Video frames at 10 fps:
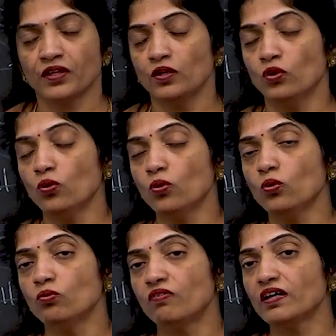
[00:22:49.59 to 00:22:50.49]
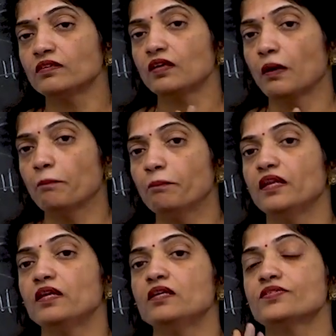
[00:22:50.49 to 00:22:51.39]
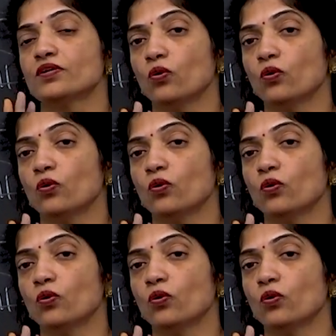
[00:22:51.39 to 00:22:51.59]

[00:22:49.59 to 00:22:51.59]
no one company's